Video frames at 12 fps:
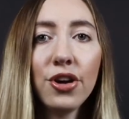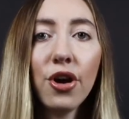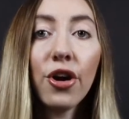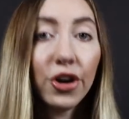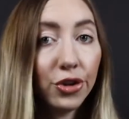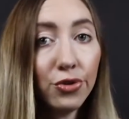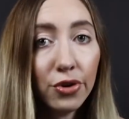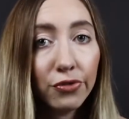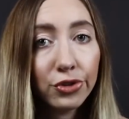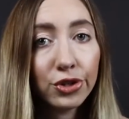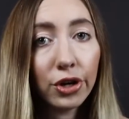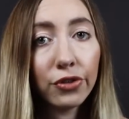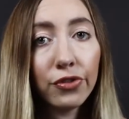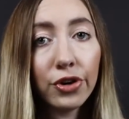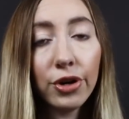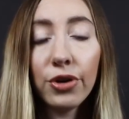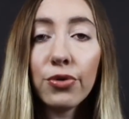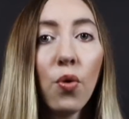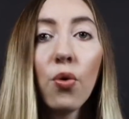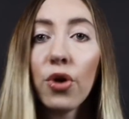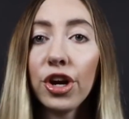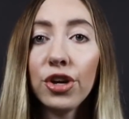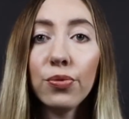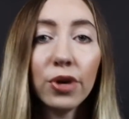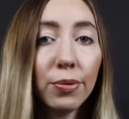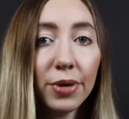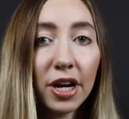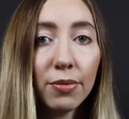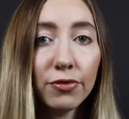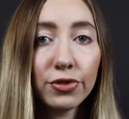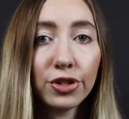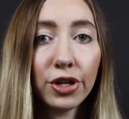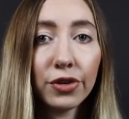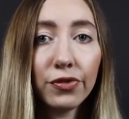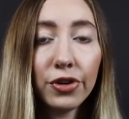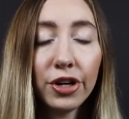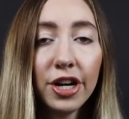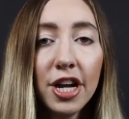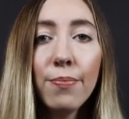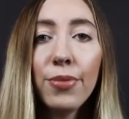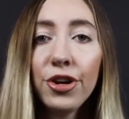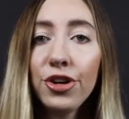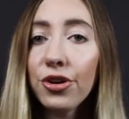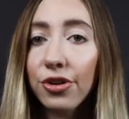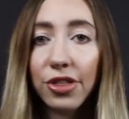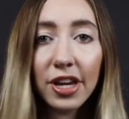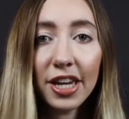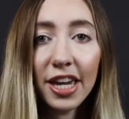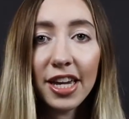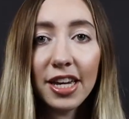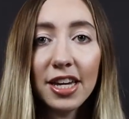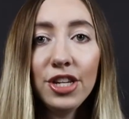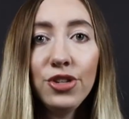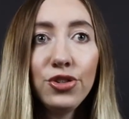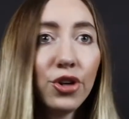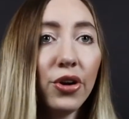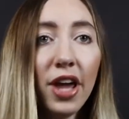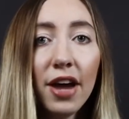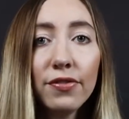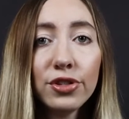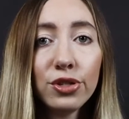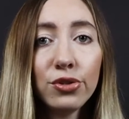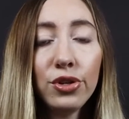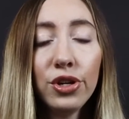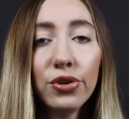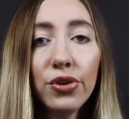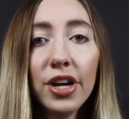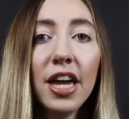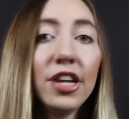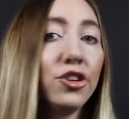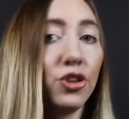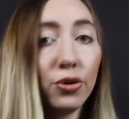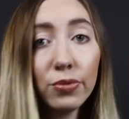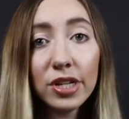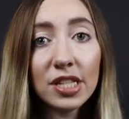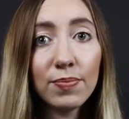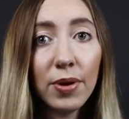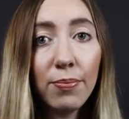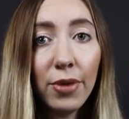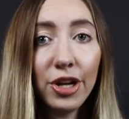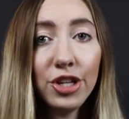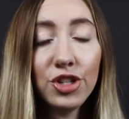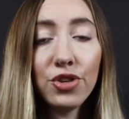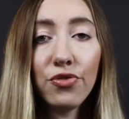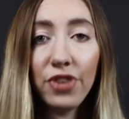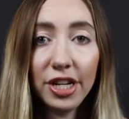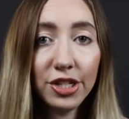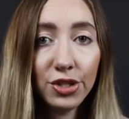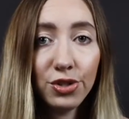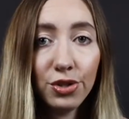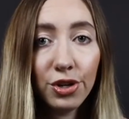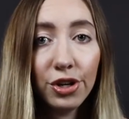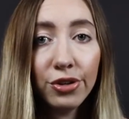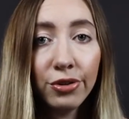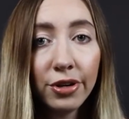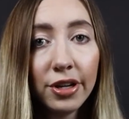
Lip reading: Are you a photographer or you want to become a photographer, but you're thinking you don't have a studio and you don't want to spend money to rent a studio?